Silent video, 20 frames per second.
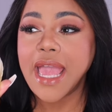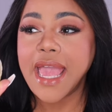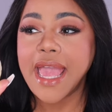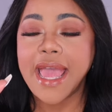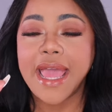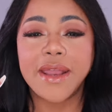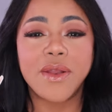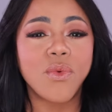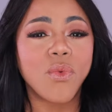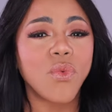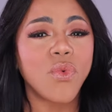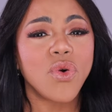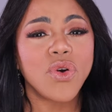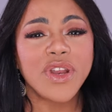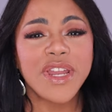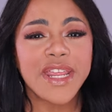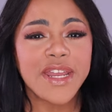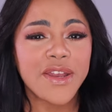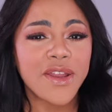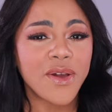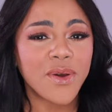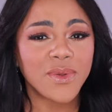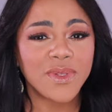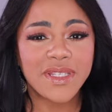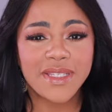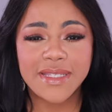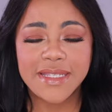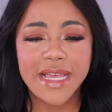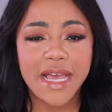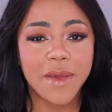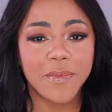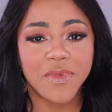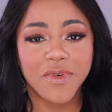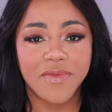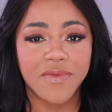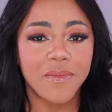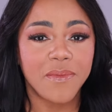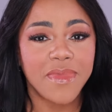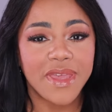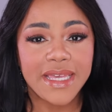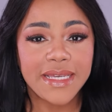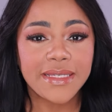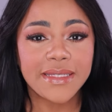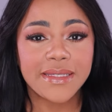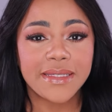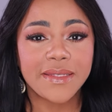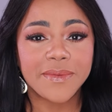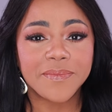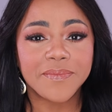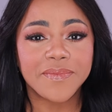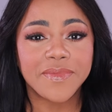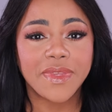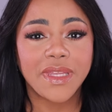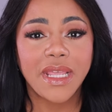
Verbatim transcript: and woody notes type of mix